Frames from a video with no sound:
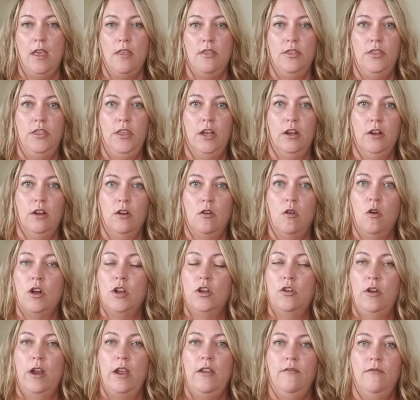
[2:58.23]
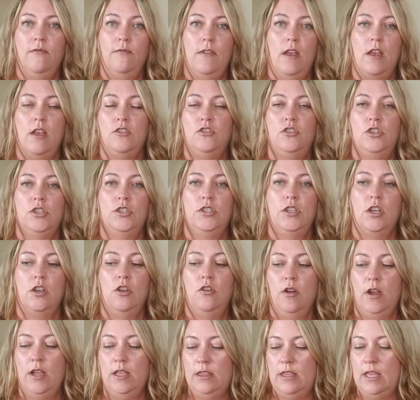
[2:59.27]
They're just a
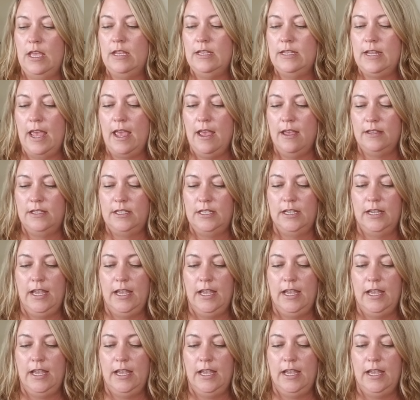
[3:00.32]
great thing to